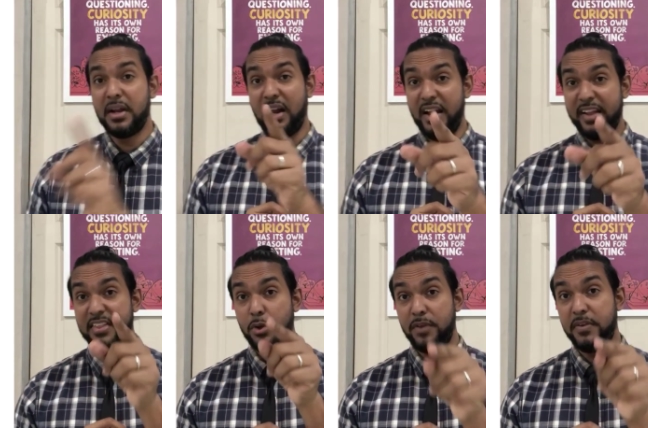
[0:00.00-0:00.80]
and click
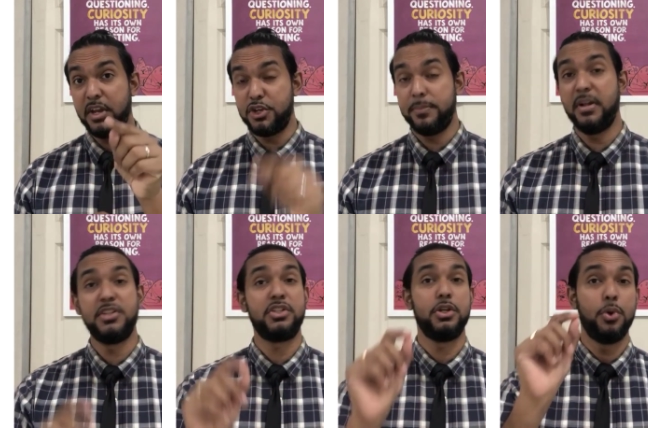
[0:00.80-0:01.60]
the notification bell
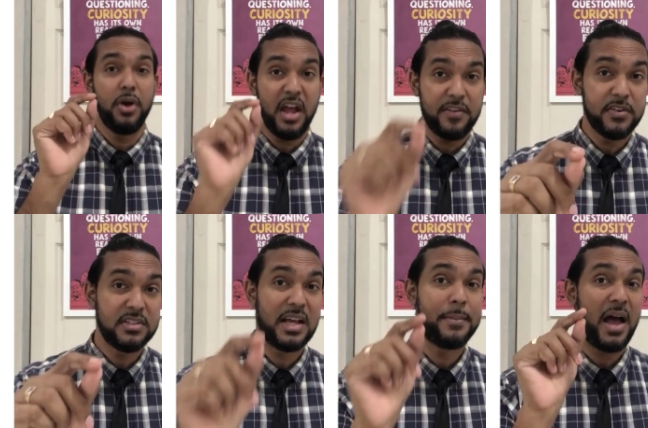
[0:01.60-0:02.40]
so you know every
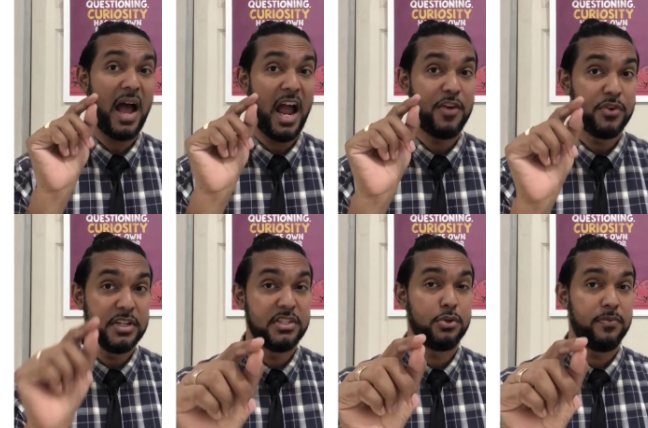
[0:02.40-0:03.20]
time I
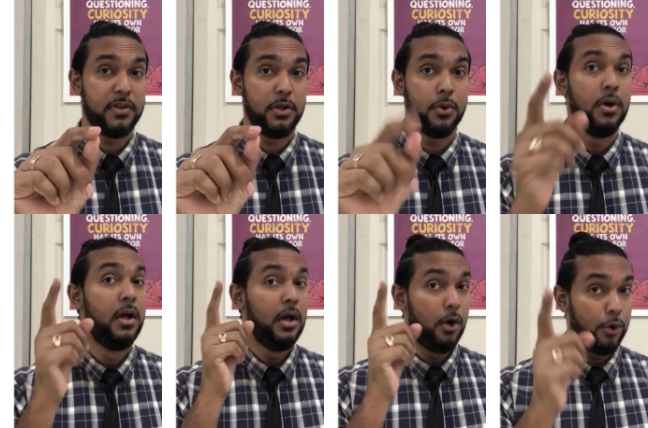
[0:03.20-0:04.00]
release a new video.
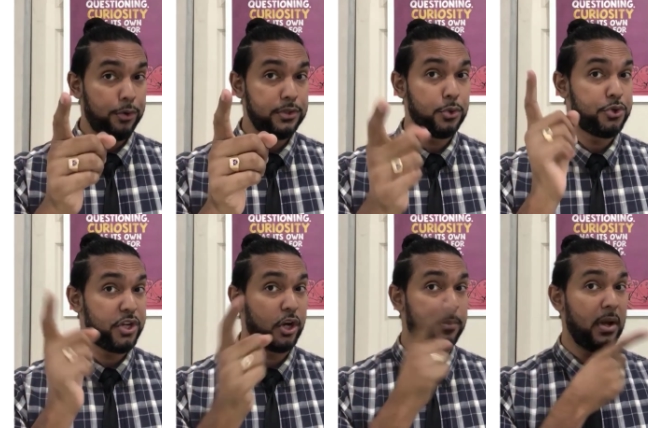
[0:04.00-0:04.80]
Also,
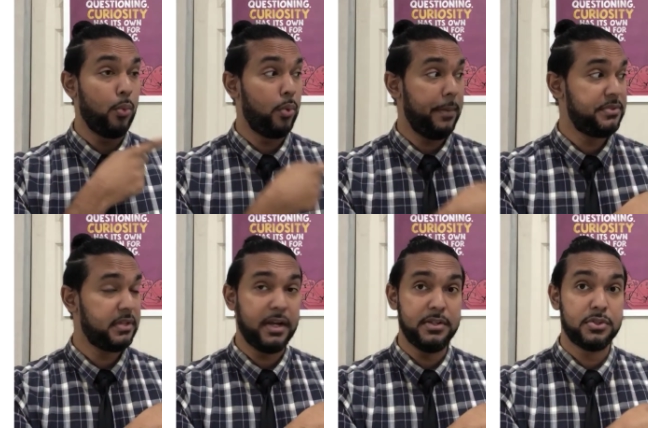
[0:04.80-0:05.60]
check out my
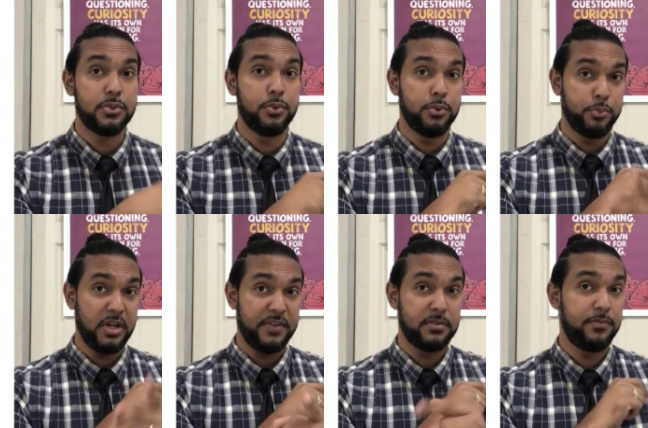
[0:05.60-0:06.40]
website. So we
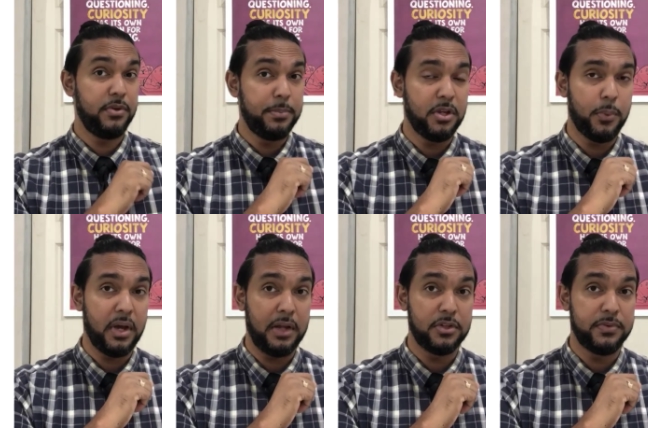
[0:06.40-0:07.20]
have some free P O A
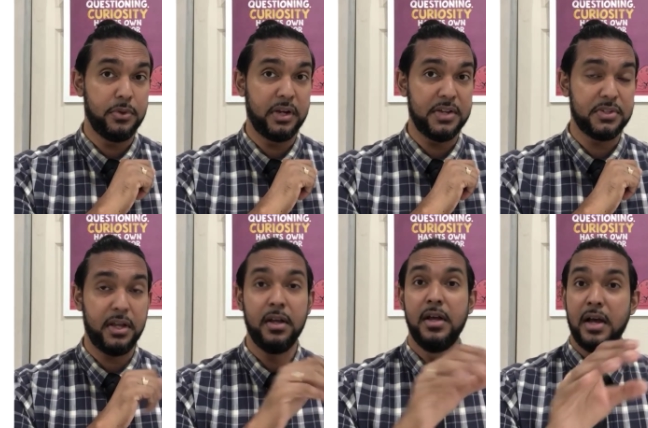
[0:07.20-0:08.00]
handouts for you guys
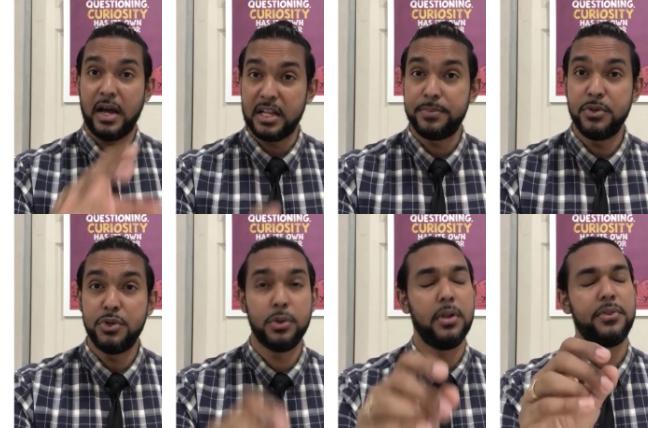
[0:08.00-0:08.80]
there. And as per
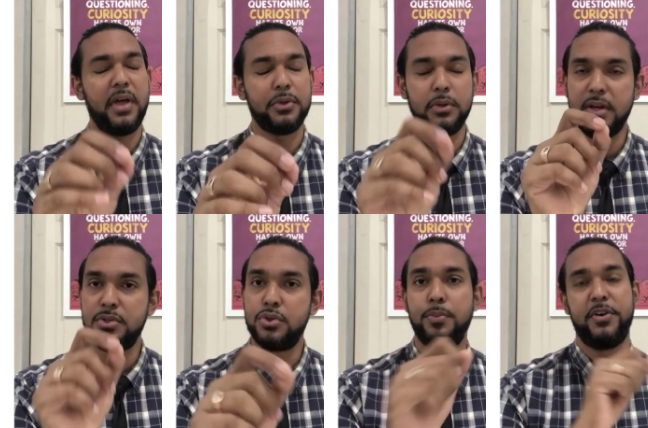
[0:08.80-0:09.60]
usual, thank you
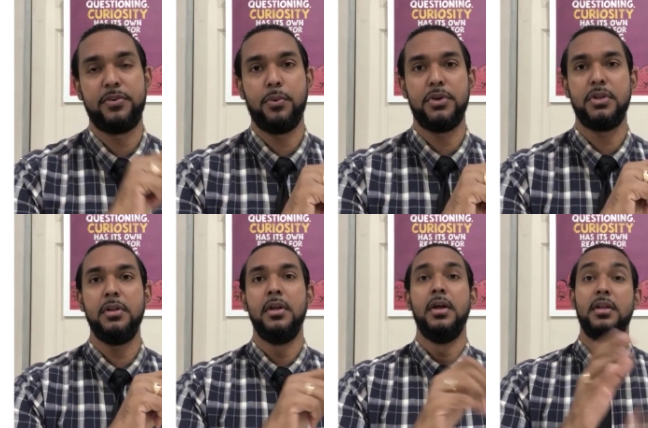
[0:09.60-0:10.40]
guys so much for
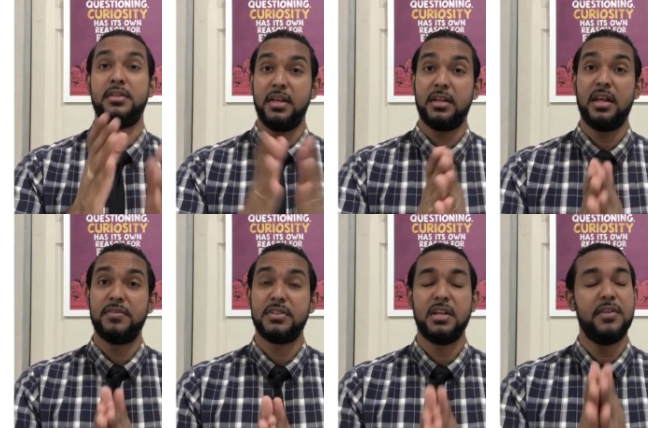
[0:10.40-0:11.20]
watching. Take care of
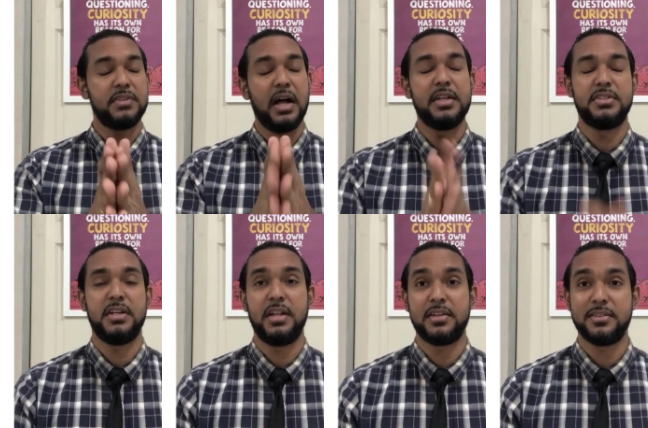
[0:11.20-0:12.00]
yourselves. I'll see
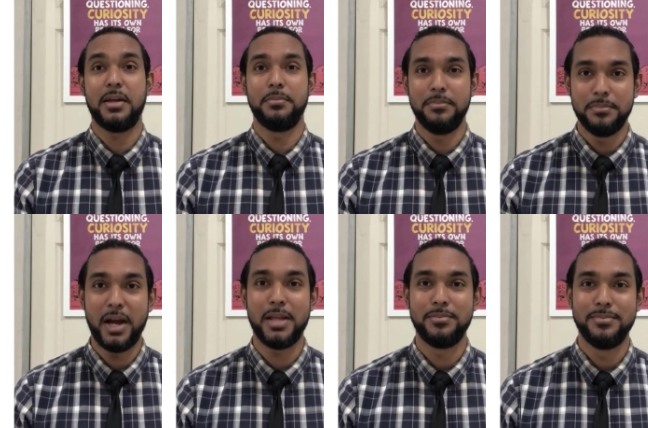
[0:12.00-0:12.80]
you next time. Bye.